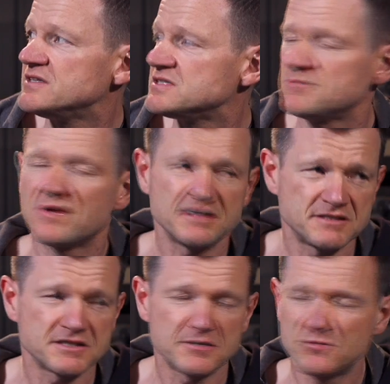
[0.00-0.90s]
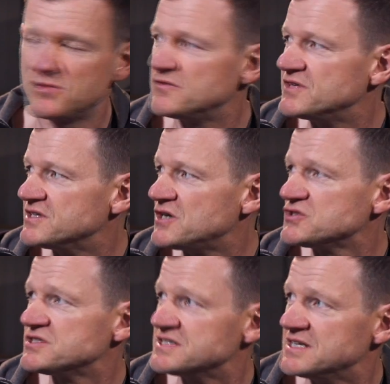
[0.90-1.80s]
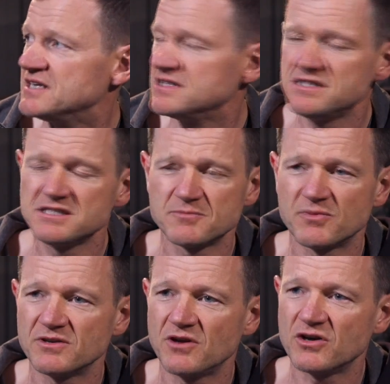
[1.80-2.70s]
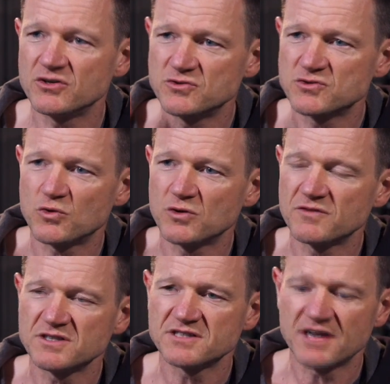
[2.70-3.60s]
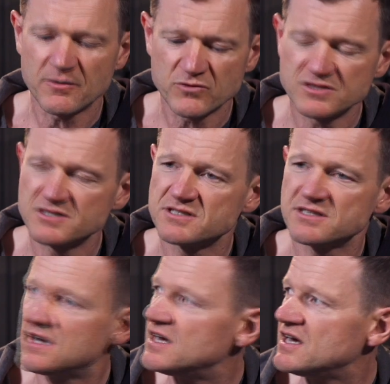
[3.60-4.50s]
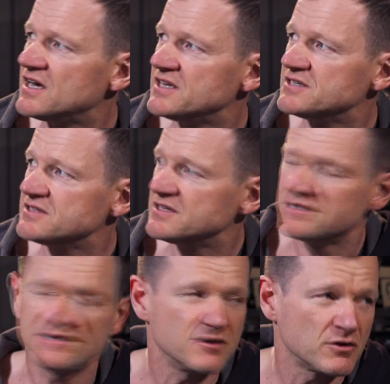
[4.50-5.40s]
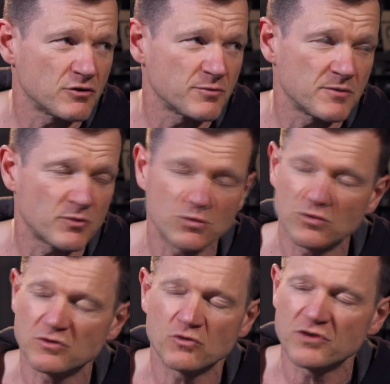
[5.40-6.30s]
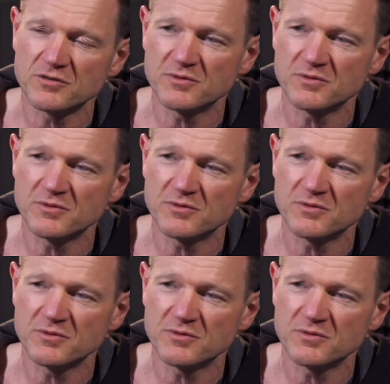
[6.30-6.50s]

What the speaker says: this may seem a bit of an indulgence, it is, but I use all of these cameras, and a lot of people will already